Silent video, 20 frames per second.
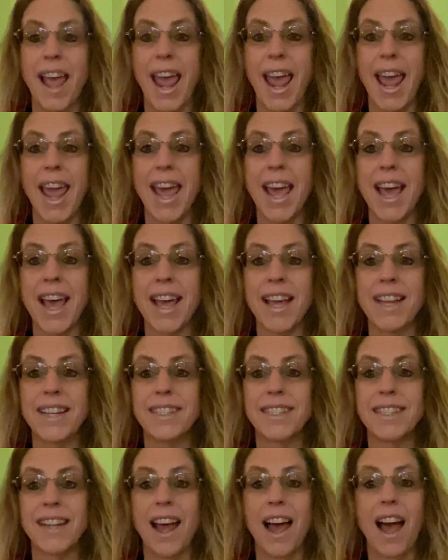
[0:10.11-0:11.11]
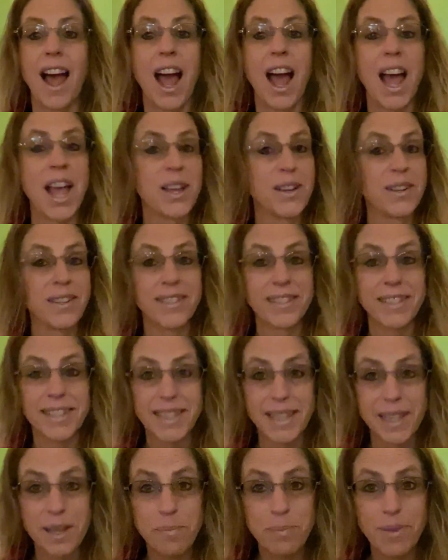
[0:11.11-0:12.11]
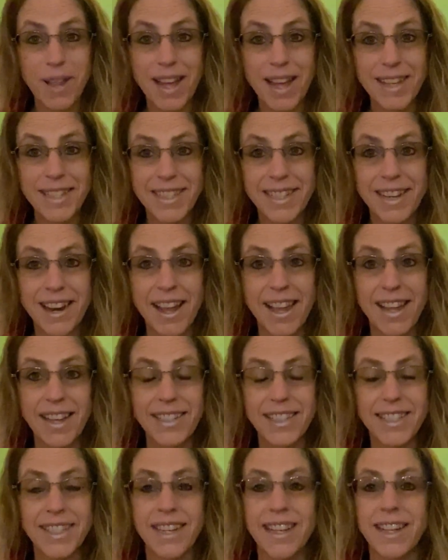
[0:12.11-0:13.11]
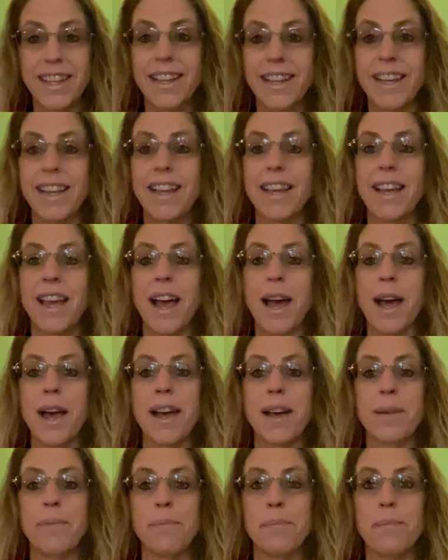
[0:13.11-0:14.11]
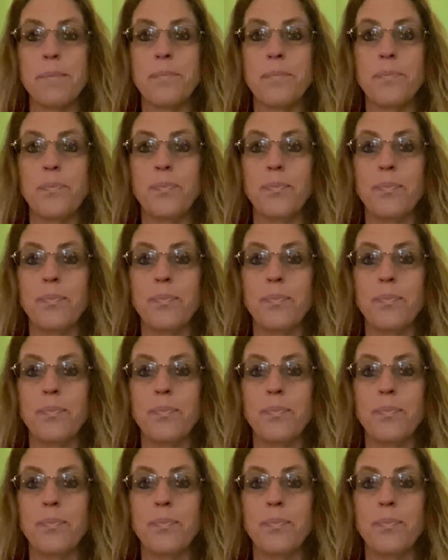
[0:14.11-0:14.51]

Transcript: and I couldn't sleep last night um,